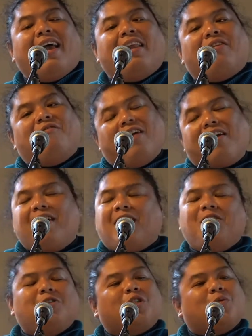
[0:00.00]
in a very
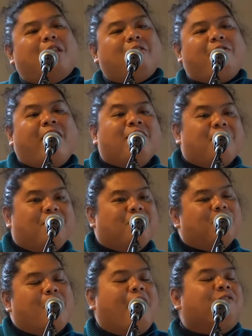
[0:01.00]
unusual
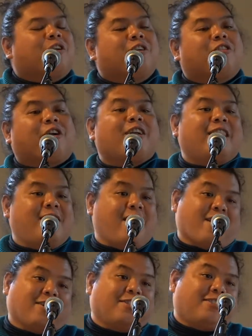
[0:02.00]
rendezvous, after 30
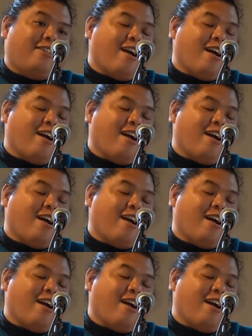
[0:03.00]
years,